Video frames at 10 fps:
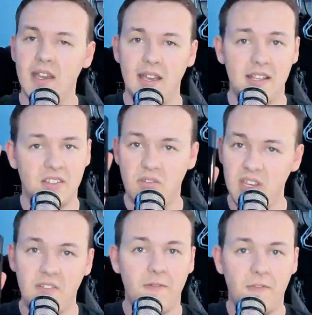It's
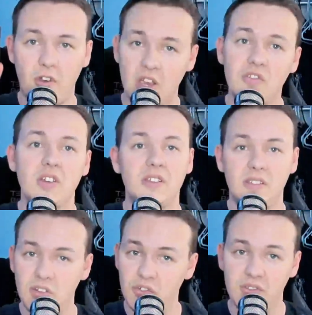clean, fresh,
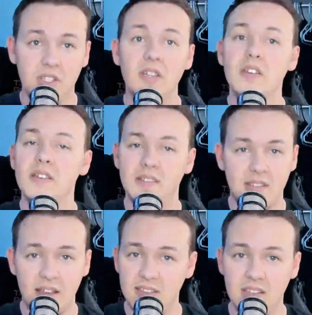citrusy,
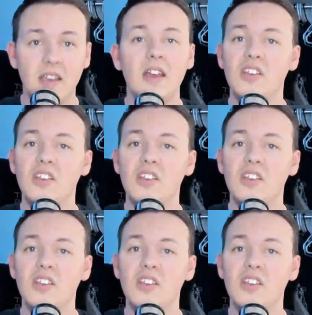sexy,